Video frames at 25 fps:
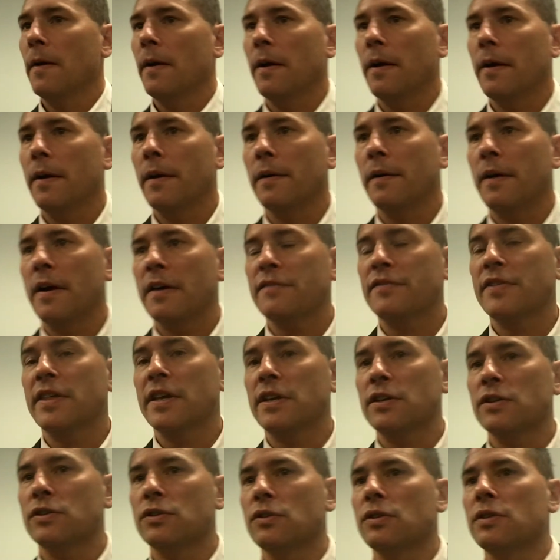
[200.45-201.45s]
I think
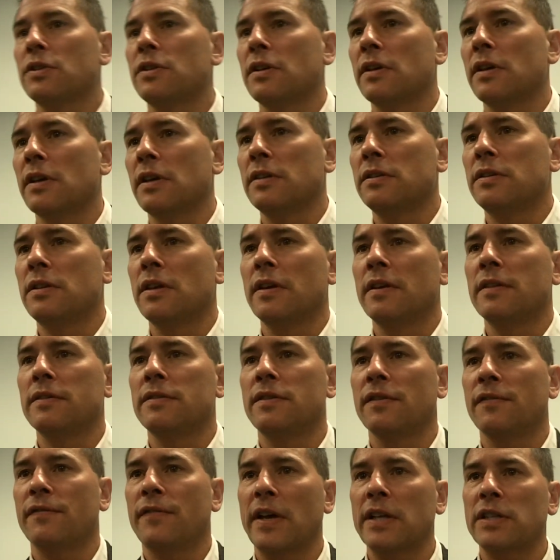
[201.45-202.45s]
he's good
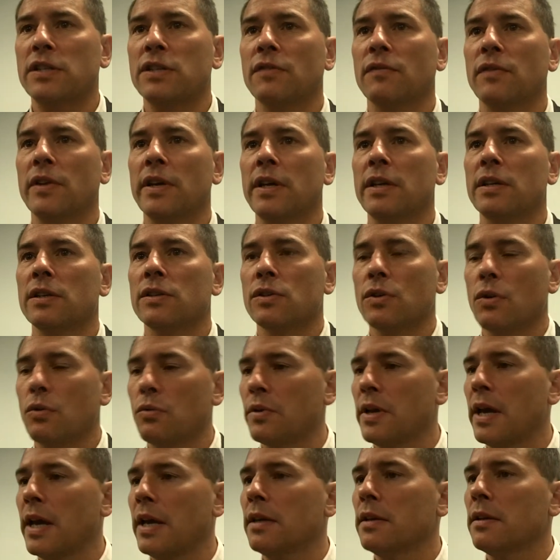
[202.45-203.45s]
defensively in his
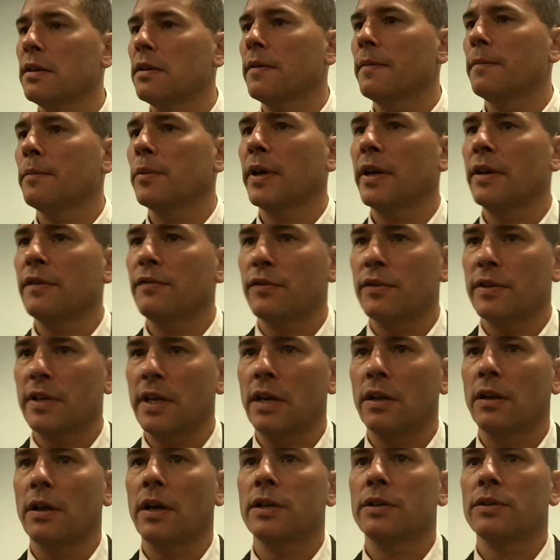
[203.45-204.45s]
own end, playing for
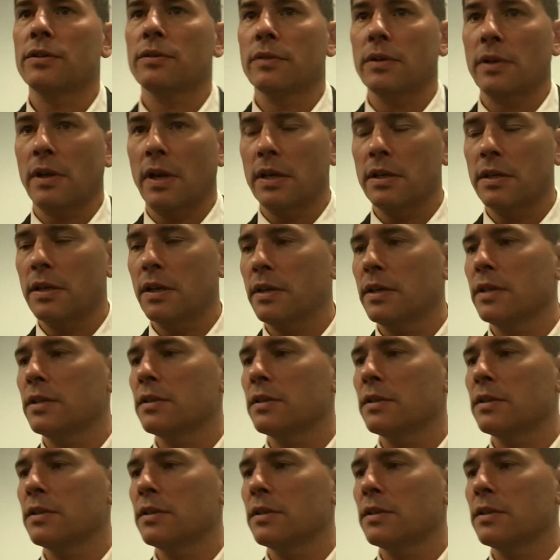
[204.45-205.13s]
Dale Hunter in London.